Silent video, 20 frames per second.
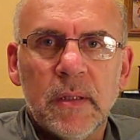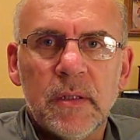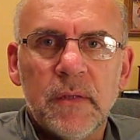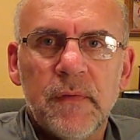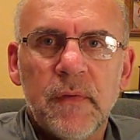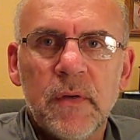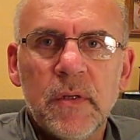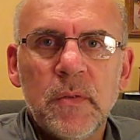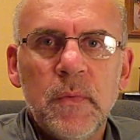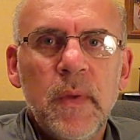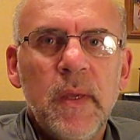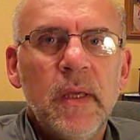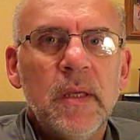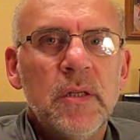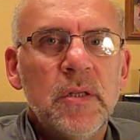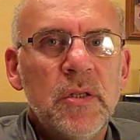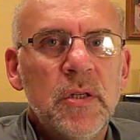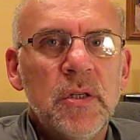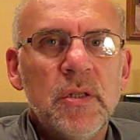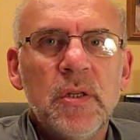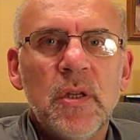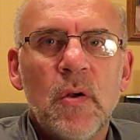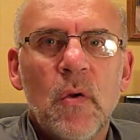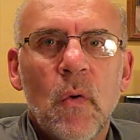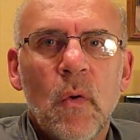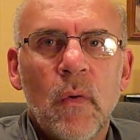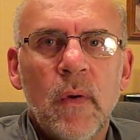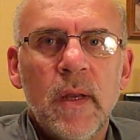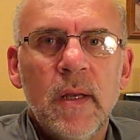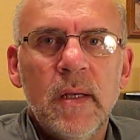This first week is just an
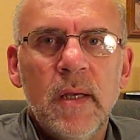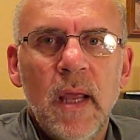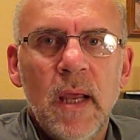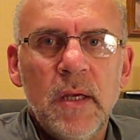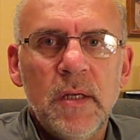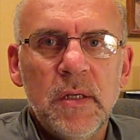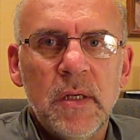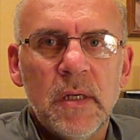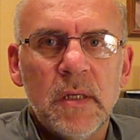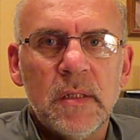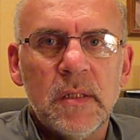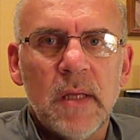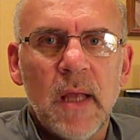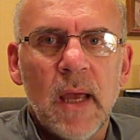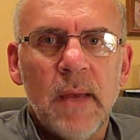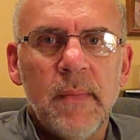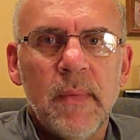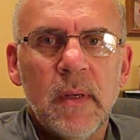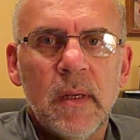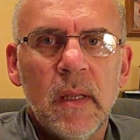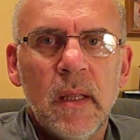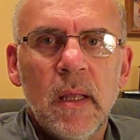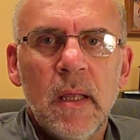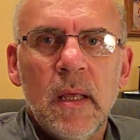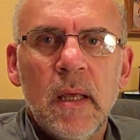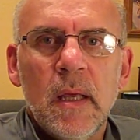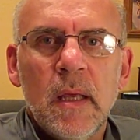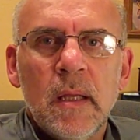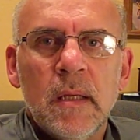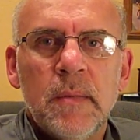orientation assignment
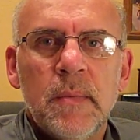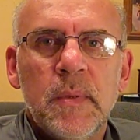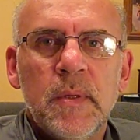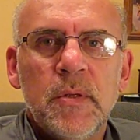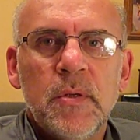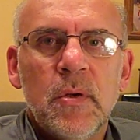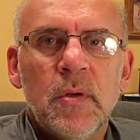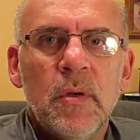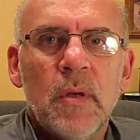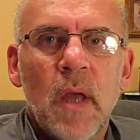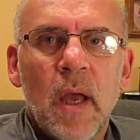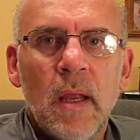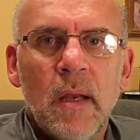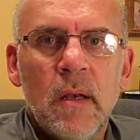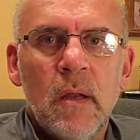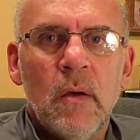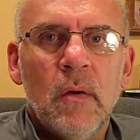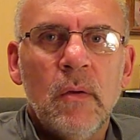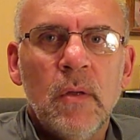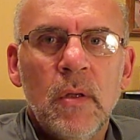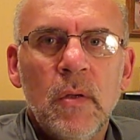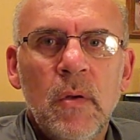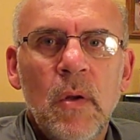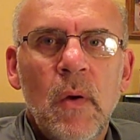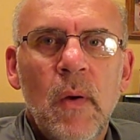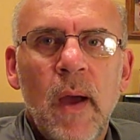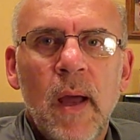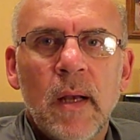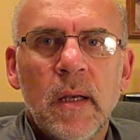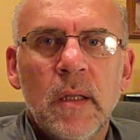to be sure you
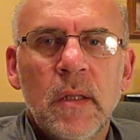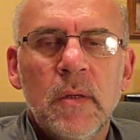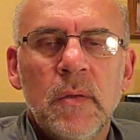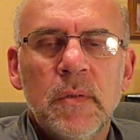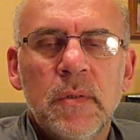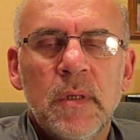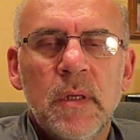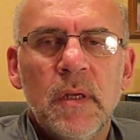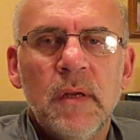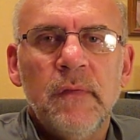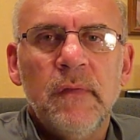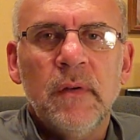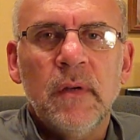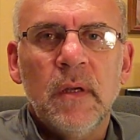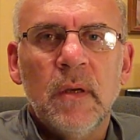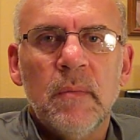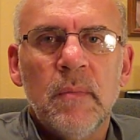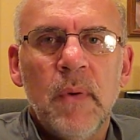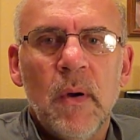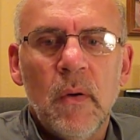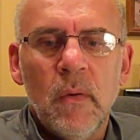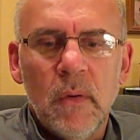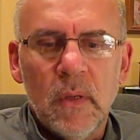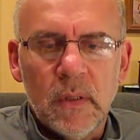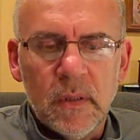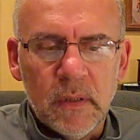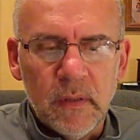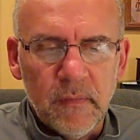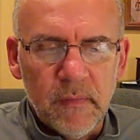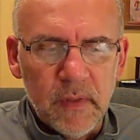know how to use the different
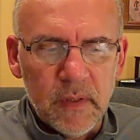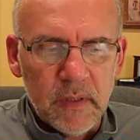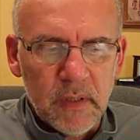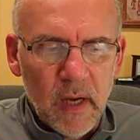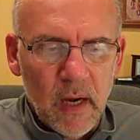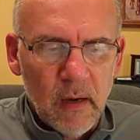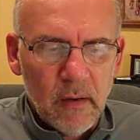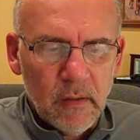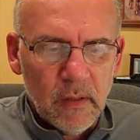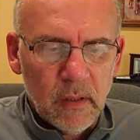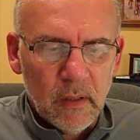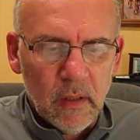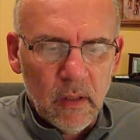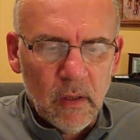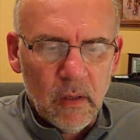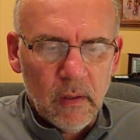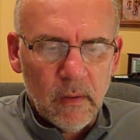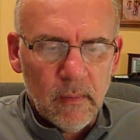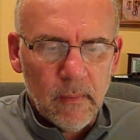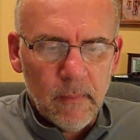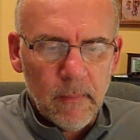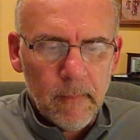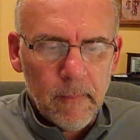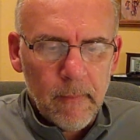components of desire to learn.